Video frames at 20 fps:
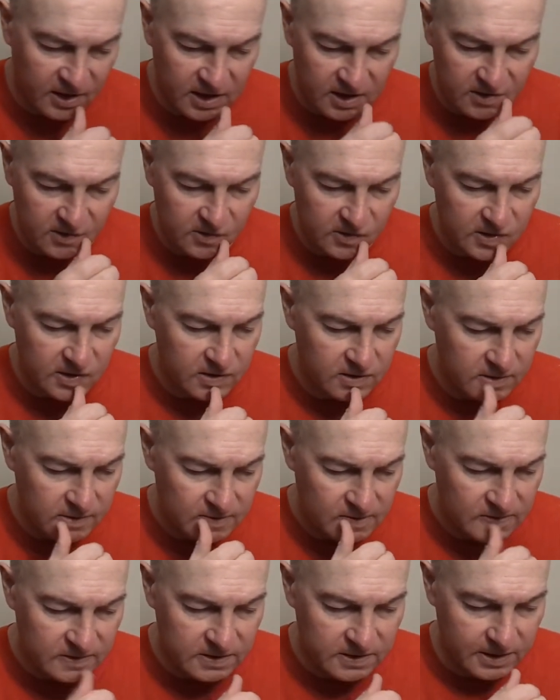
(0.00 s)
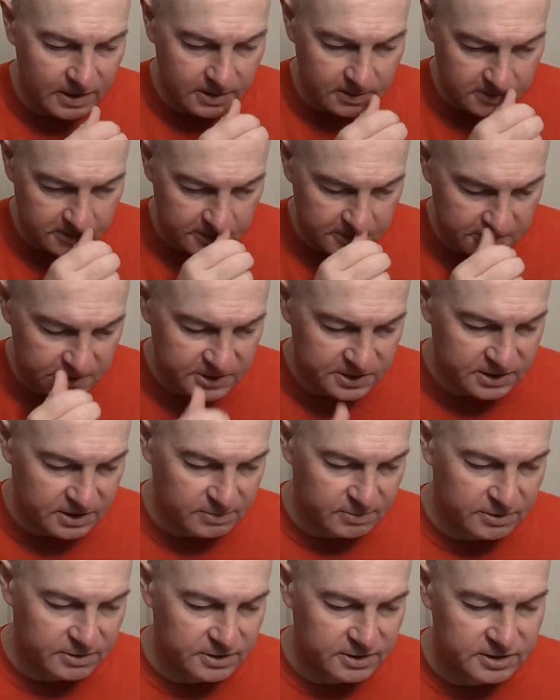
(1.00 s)
Flower that I ordered
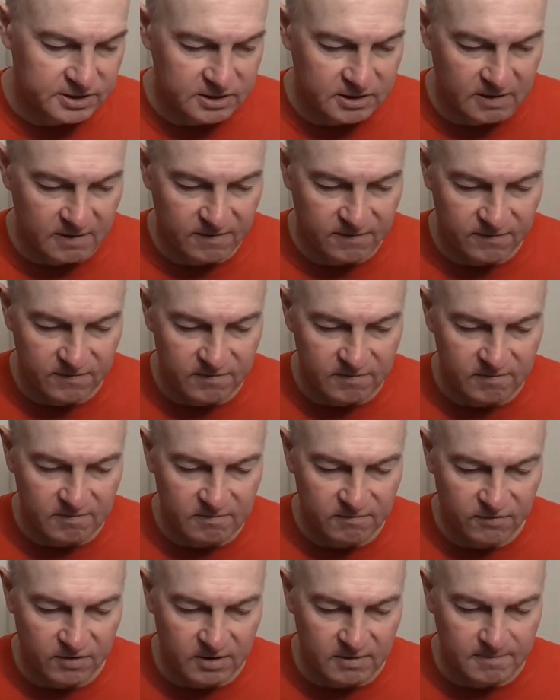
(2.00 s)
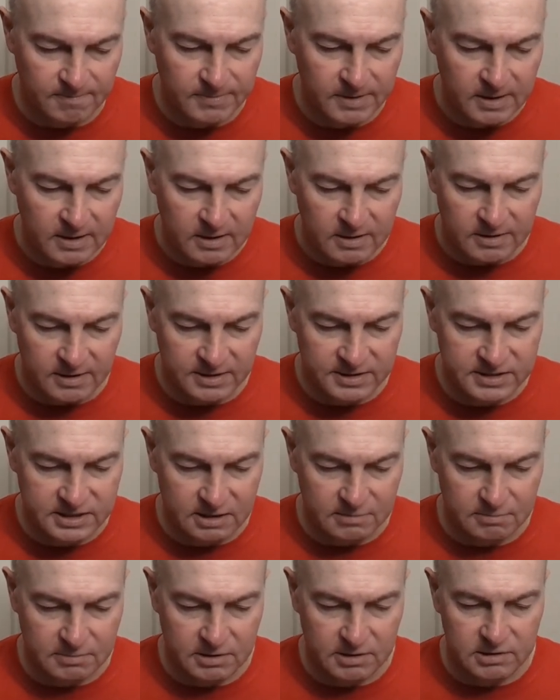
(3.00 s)
some of this stuff from, they
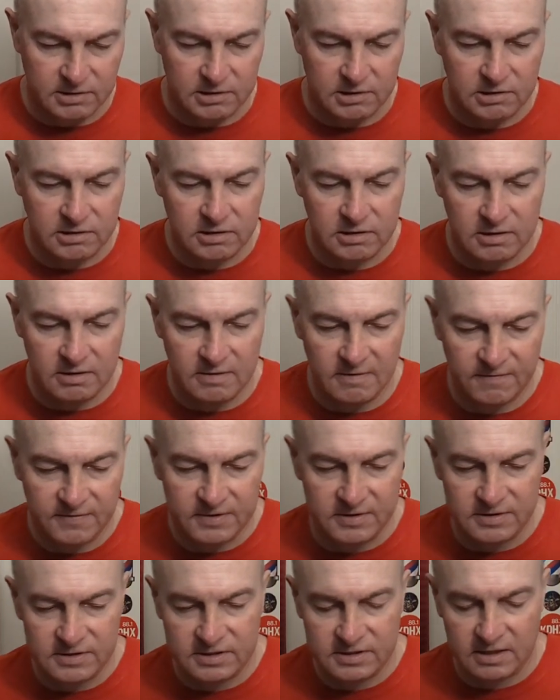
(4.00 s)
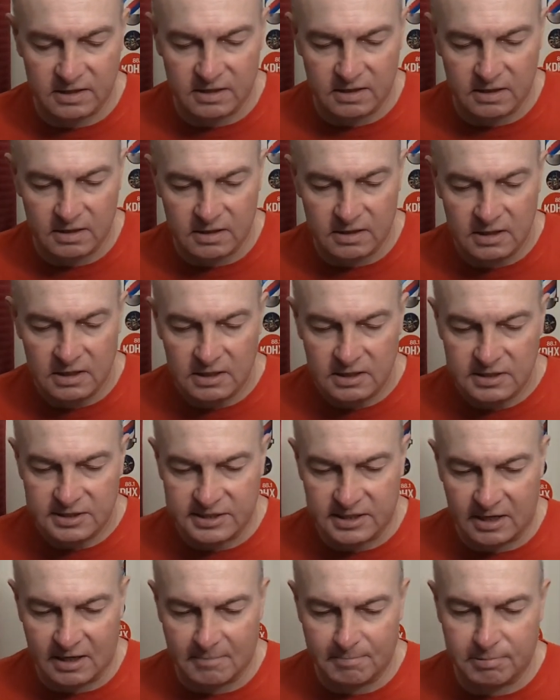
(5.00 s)
sent me a little gift. It's a
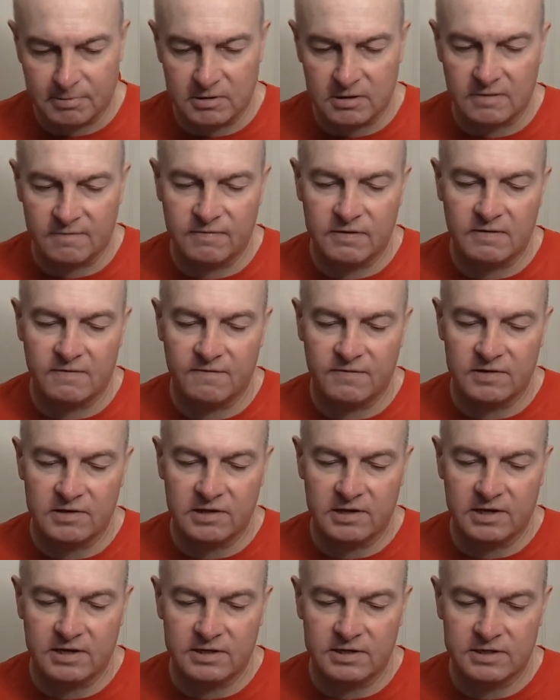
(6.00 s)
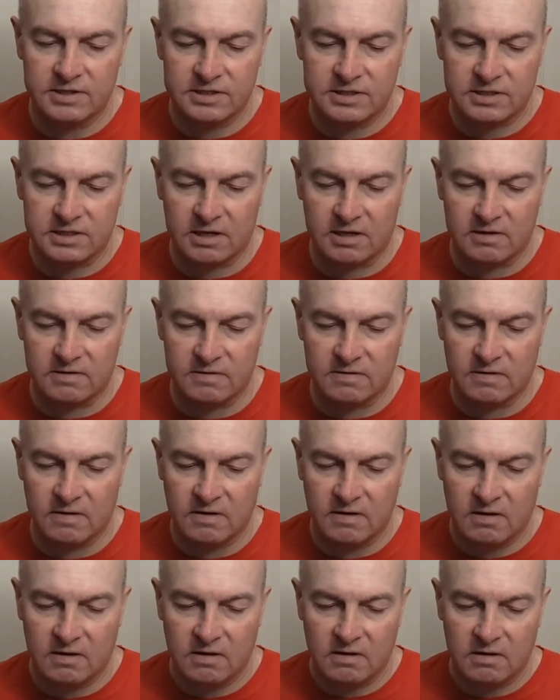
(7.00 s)
sample of the Waleda
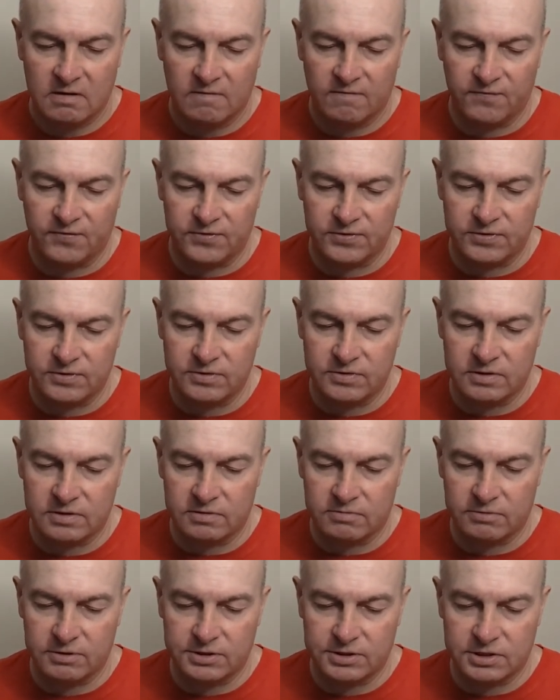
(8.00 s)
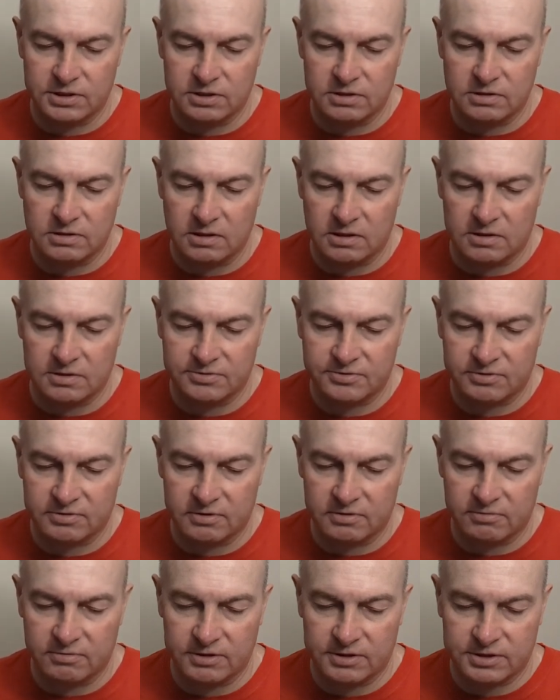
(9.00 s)
Skin Food Original
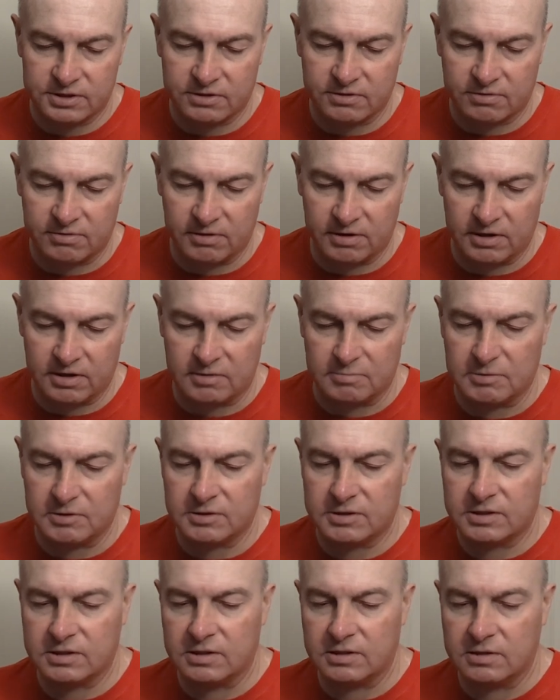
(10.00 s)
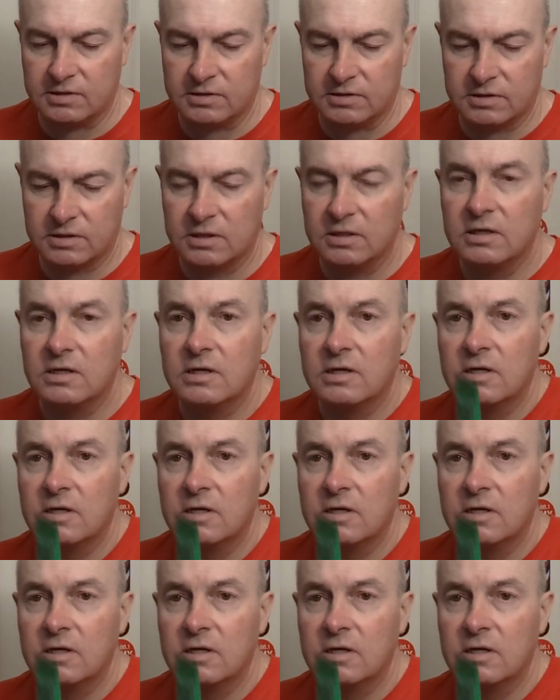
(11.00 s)
Ultra Rich Cream, it says,